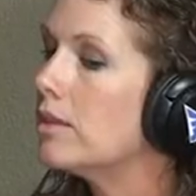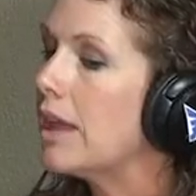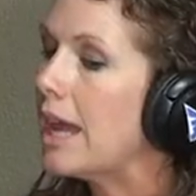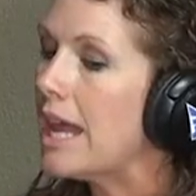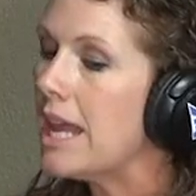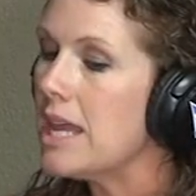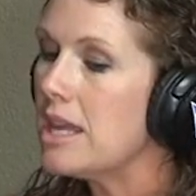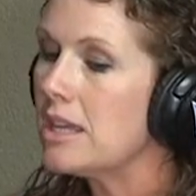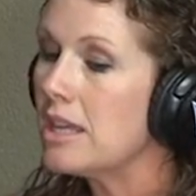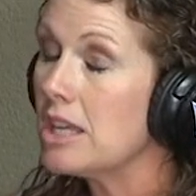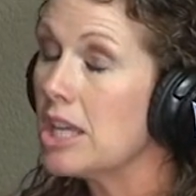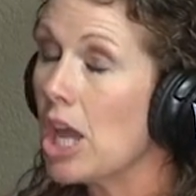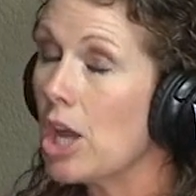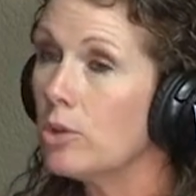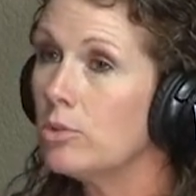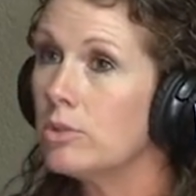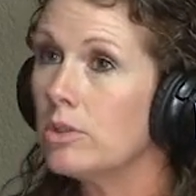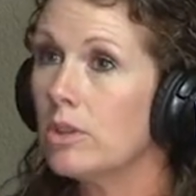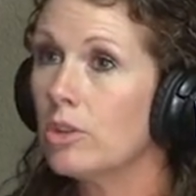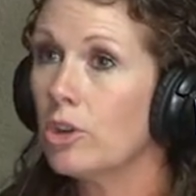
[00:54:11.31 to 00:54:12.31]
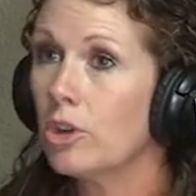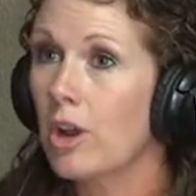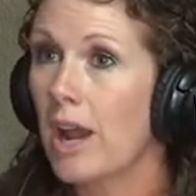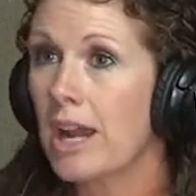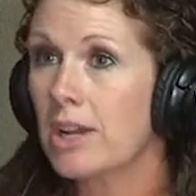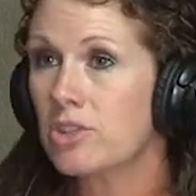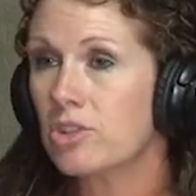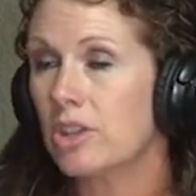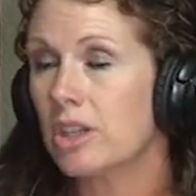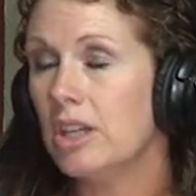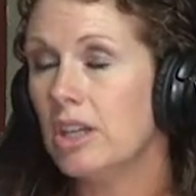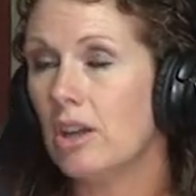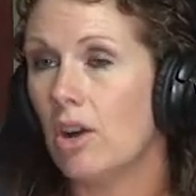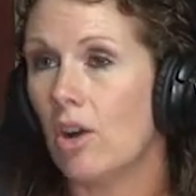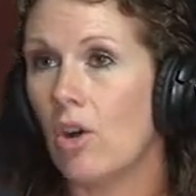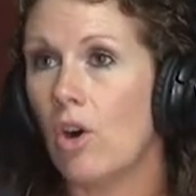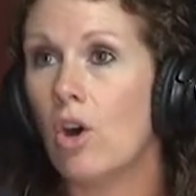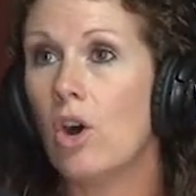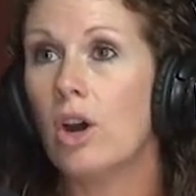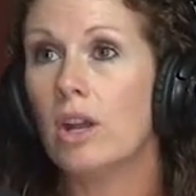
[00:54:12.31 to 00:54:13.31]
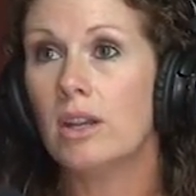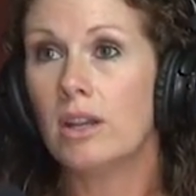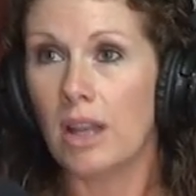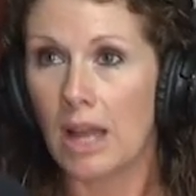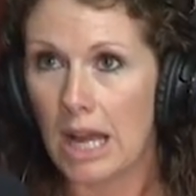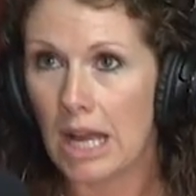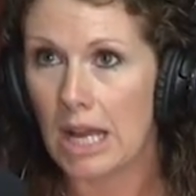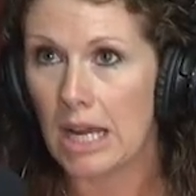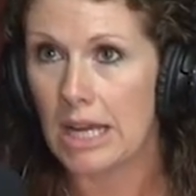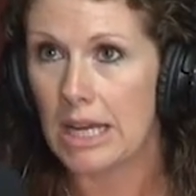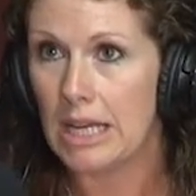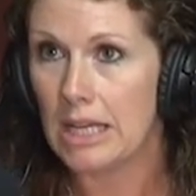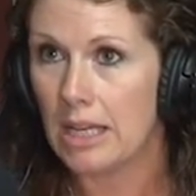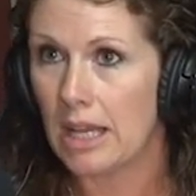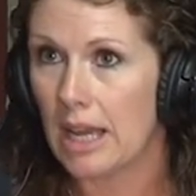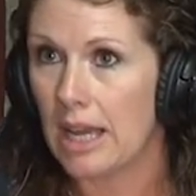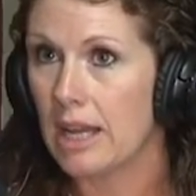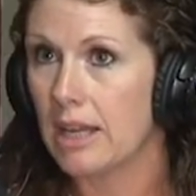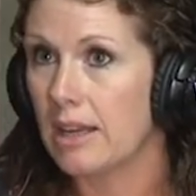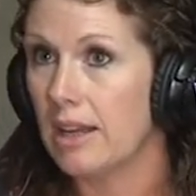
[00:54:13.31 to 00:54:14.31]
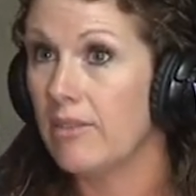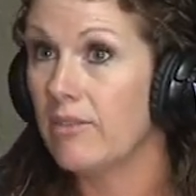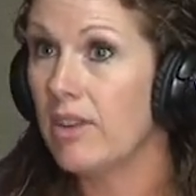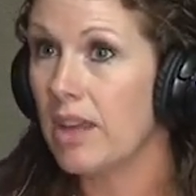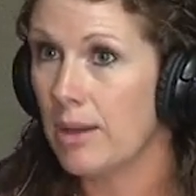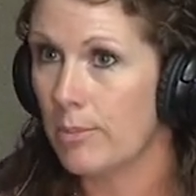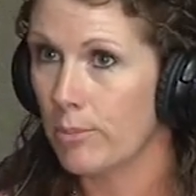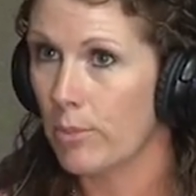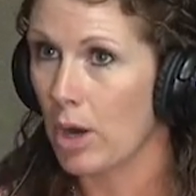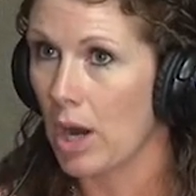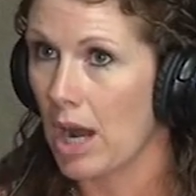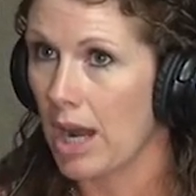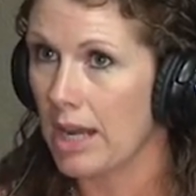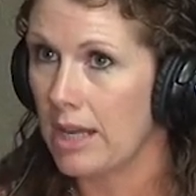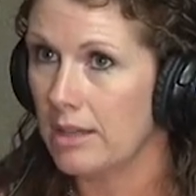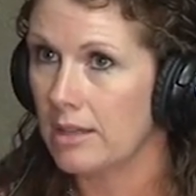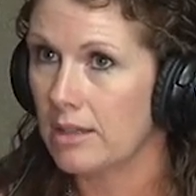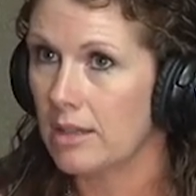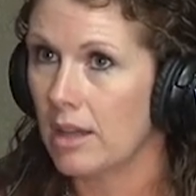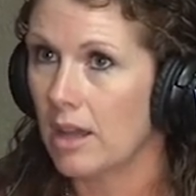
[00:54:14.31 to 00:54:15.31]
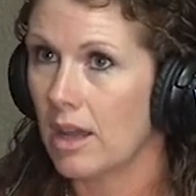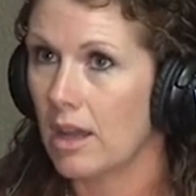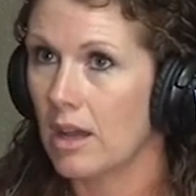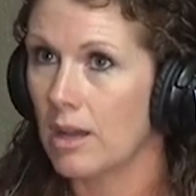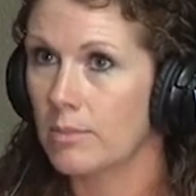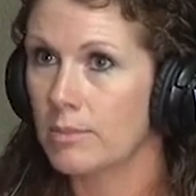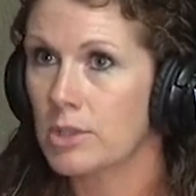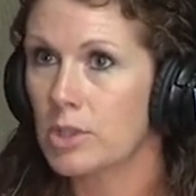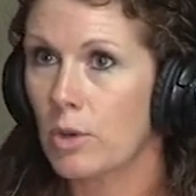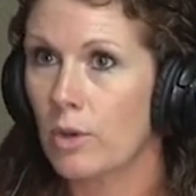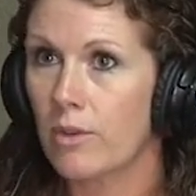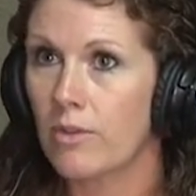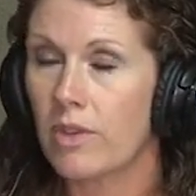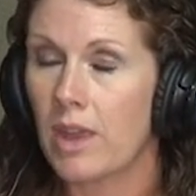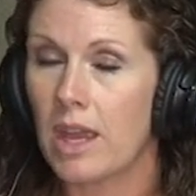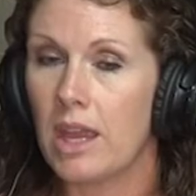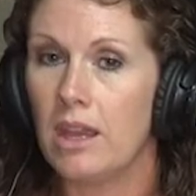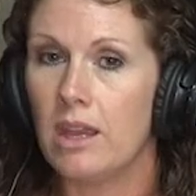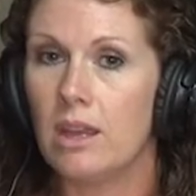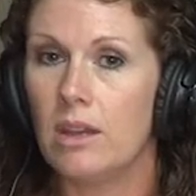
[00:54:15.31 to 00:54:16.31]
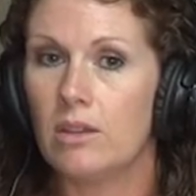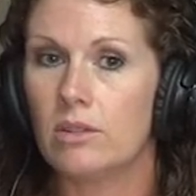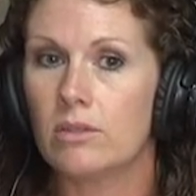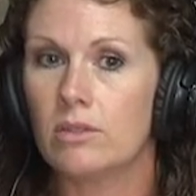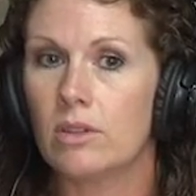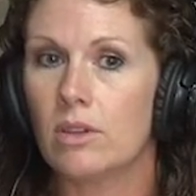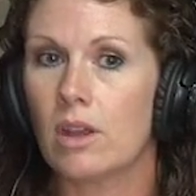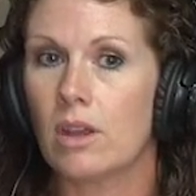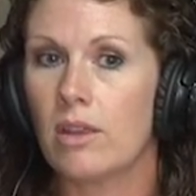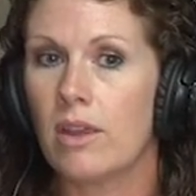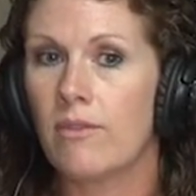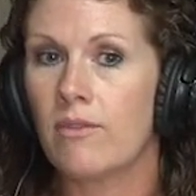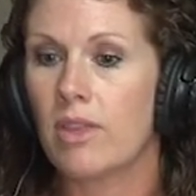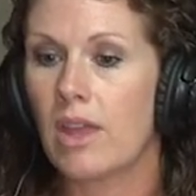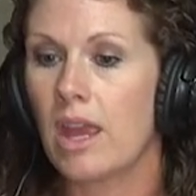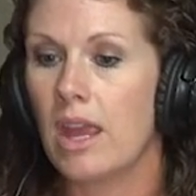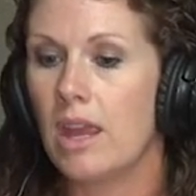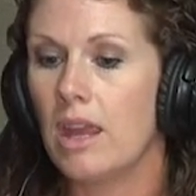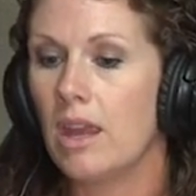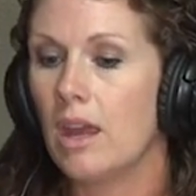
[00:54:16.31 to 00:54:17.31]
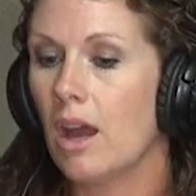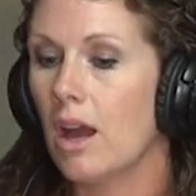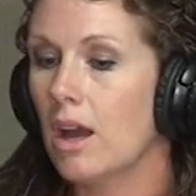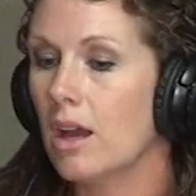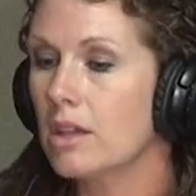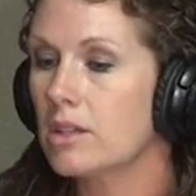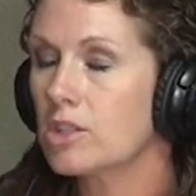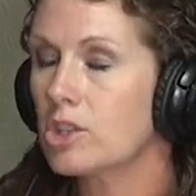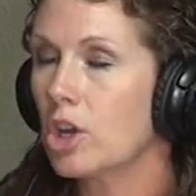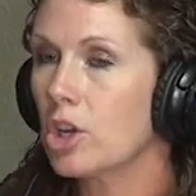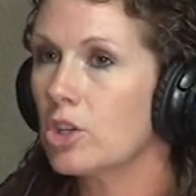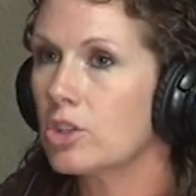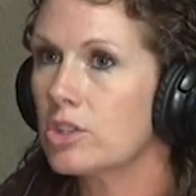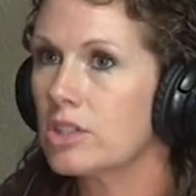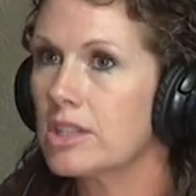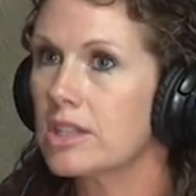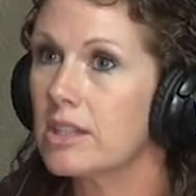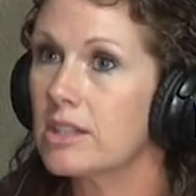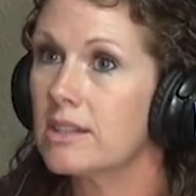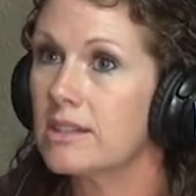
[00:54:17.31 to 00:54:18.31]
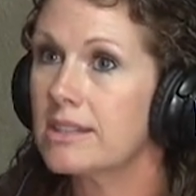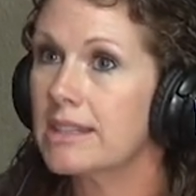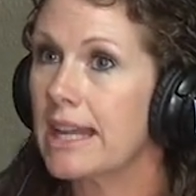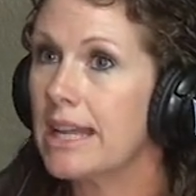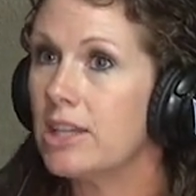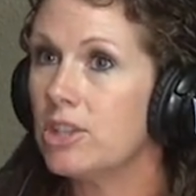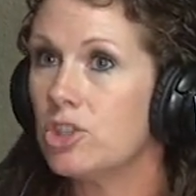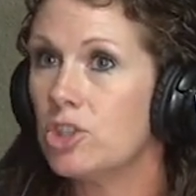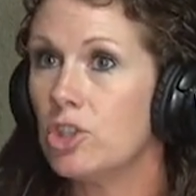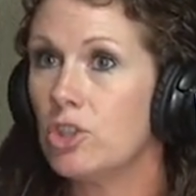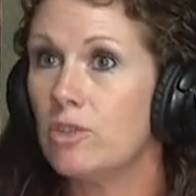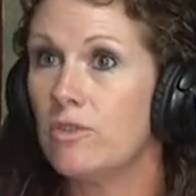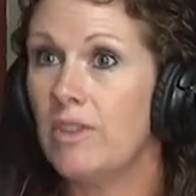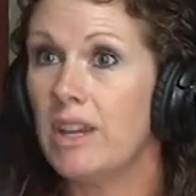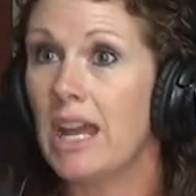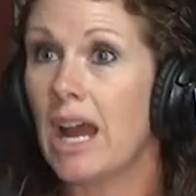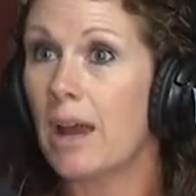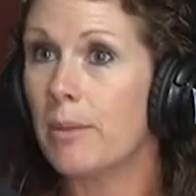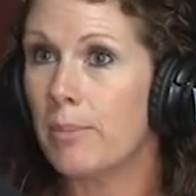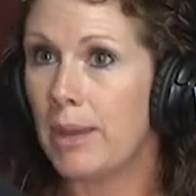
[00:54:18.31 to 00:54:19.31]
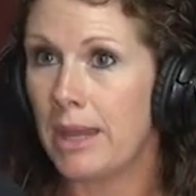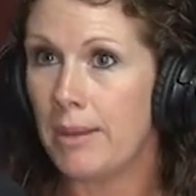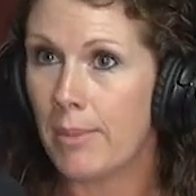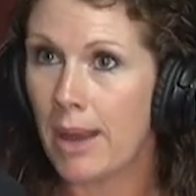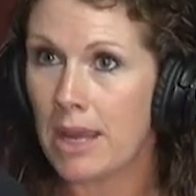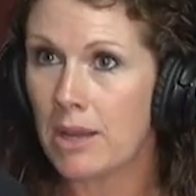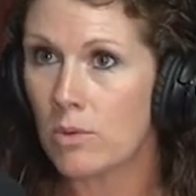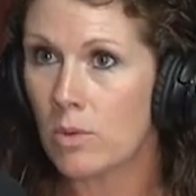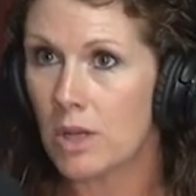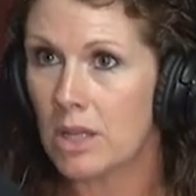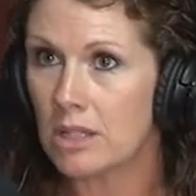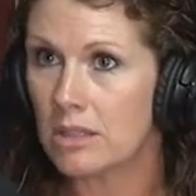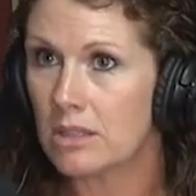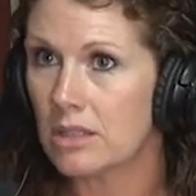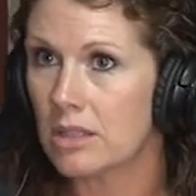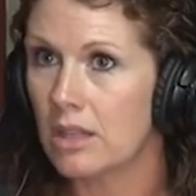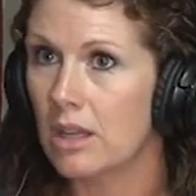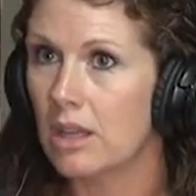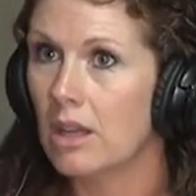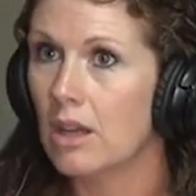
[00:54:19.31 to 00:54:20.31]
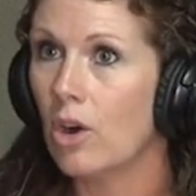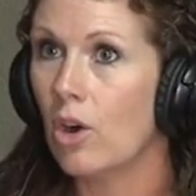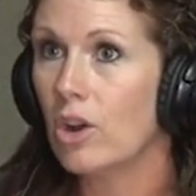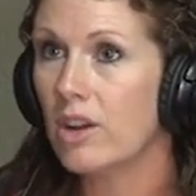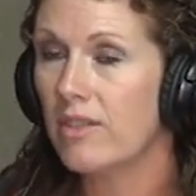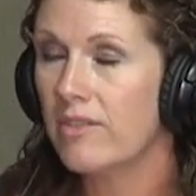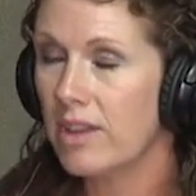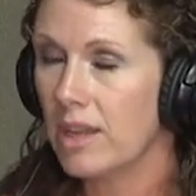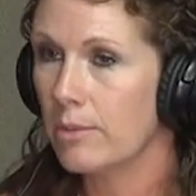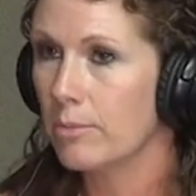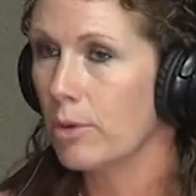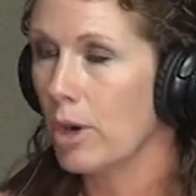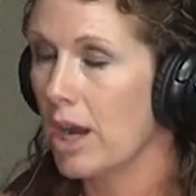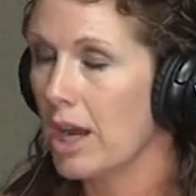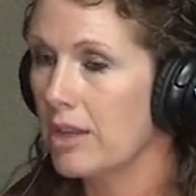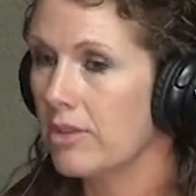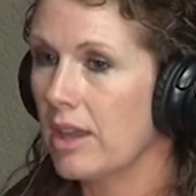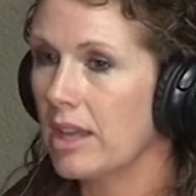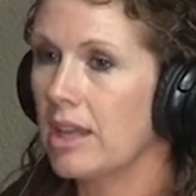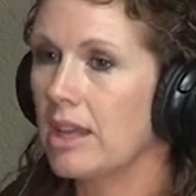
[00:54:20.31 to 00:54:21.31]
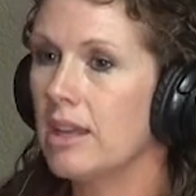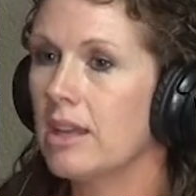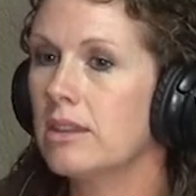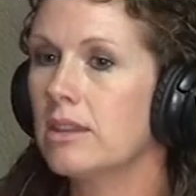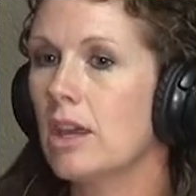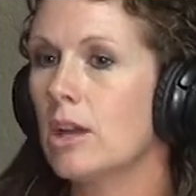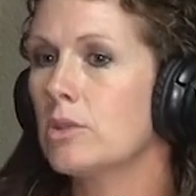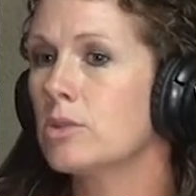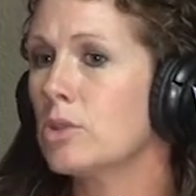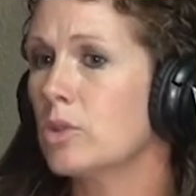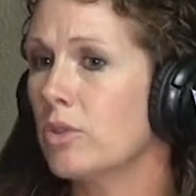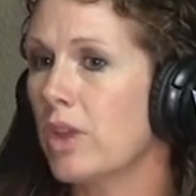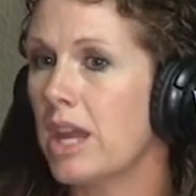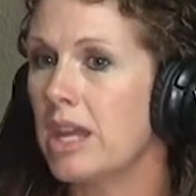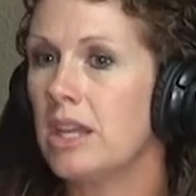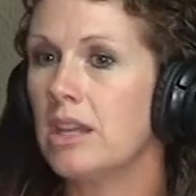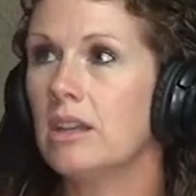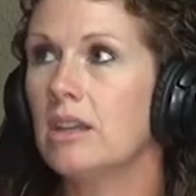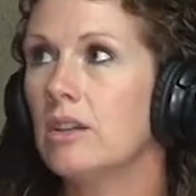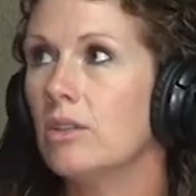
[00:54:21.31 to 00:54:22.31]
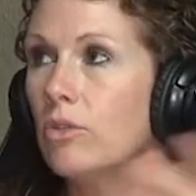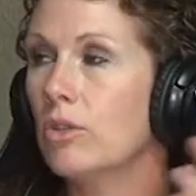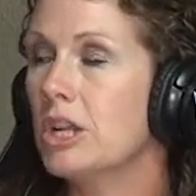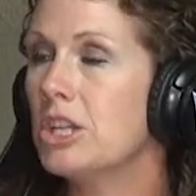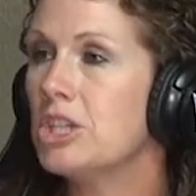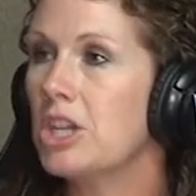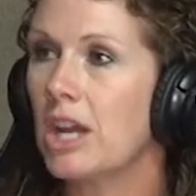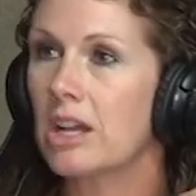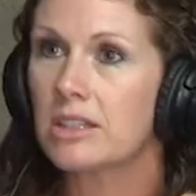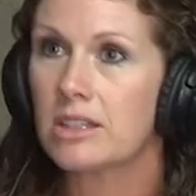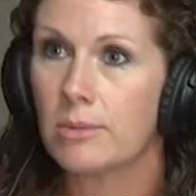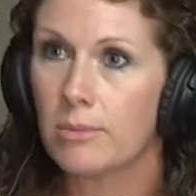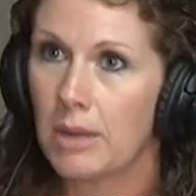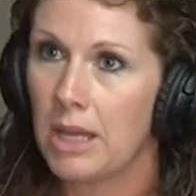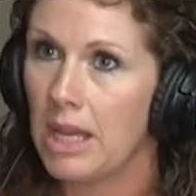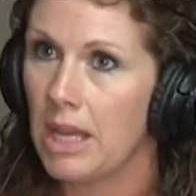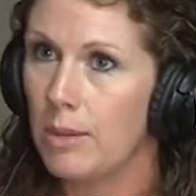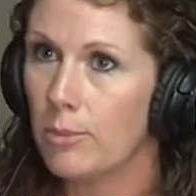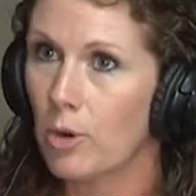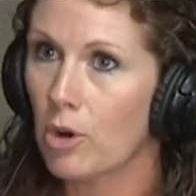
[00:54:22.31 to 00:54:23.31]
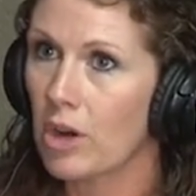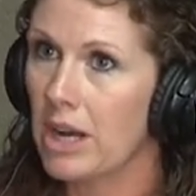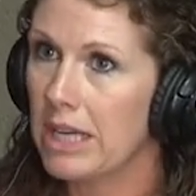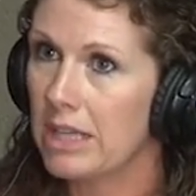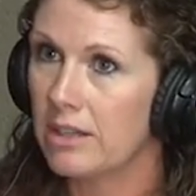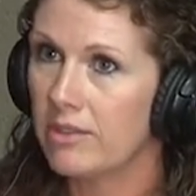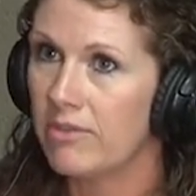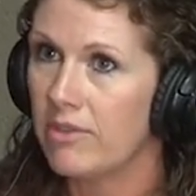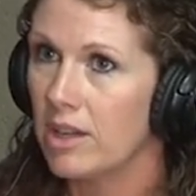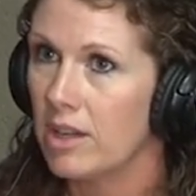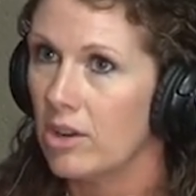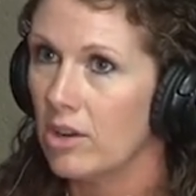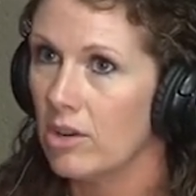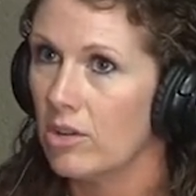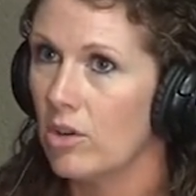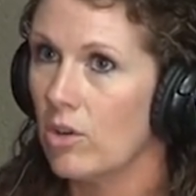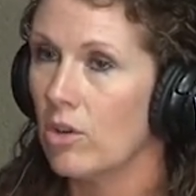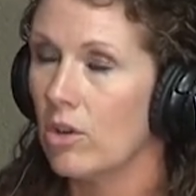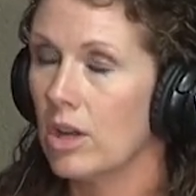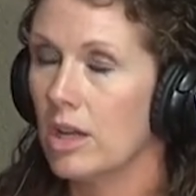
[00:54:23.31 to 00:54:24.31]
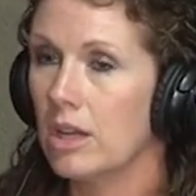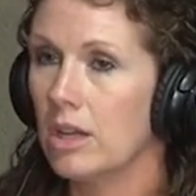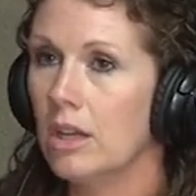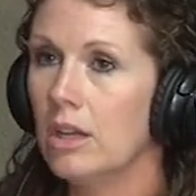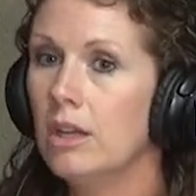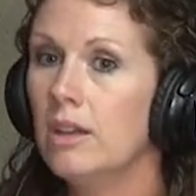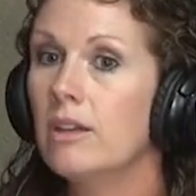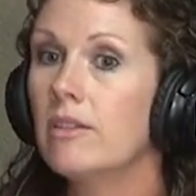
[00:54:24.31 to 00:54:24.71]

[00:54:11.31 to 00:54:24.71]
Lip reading: They can go. They're actually online at Eventbrite. So if they search St. Jude VIP Banquet on Eventbrite, they can get those, or they can reach out to me, Miranda Fickert, on